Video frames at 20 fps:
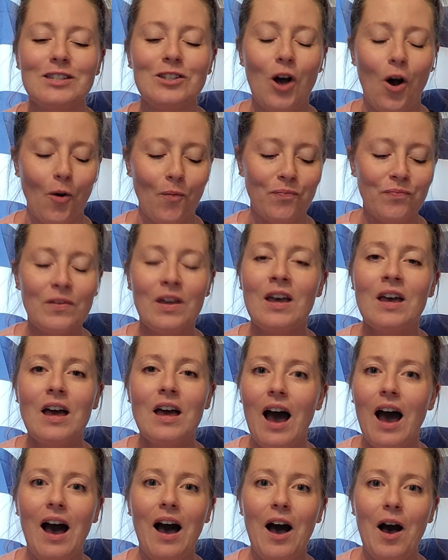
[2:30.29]
So
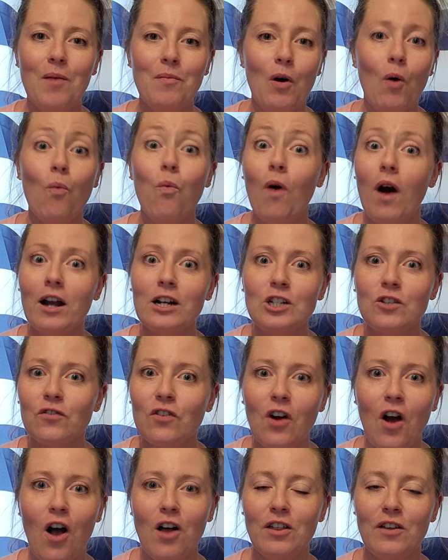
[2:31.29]
um, watch
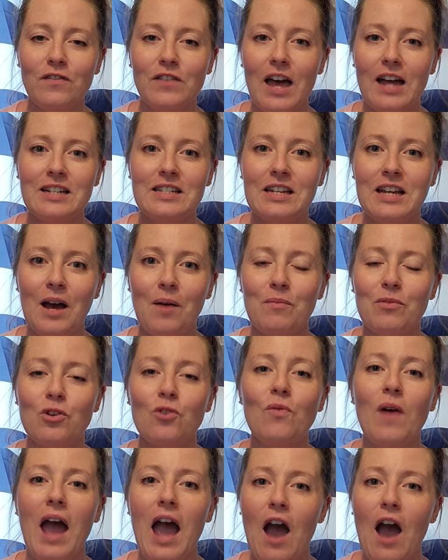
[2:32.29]
for all of that to come through